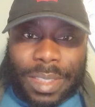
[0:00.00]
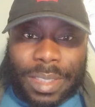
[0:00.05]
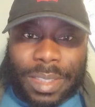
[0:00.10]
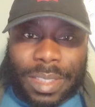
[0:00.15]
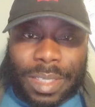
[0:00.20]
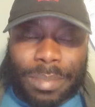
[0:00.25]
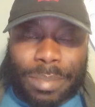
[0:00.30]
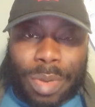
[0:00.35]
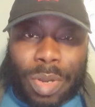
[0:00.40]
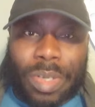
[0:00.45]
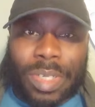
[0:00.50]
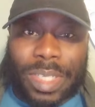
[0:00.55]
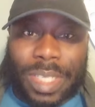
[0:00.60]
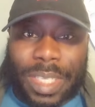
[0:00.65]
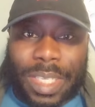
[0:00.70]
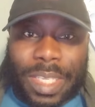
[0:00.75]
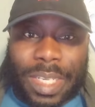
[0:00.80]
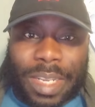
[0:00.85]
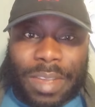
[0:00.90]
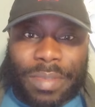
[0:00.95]
Say
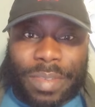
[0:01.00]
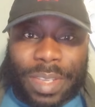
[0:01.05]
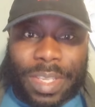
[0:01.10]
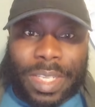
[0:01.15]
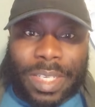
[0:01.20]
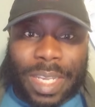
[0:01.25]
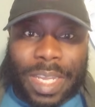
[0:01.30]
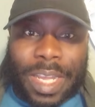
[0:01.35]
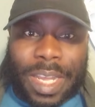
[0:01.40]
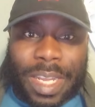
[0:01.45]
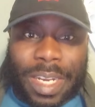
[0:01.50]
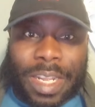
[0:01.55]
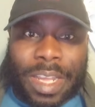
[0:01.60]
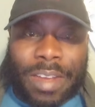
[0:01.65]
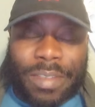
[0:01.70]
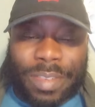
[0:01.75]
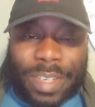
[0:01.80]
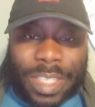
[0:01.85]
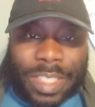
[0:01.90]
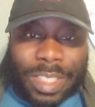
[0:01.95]
bounty killer if you get out
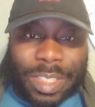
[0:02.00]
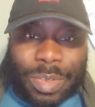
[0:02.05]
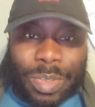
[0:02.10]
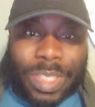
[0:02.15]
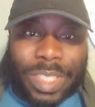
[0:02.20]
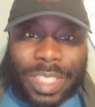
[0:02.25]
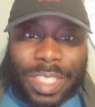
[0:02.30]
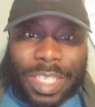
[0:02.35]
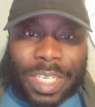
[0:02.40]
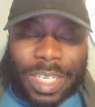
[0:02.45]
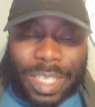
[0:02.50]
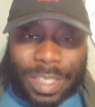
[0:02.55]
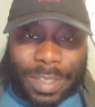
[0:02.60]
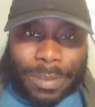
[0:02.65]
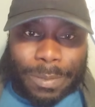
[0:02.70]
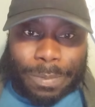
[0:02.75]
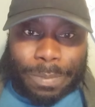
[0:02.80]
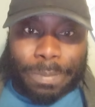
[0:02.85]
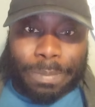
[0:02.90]
of this question.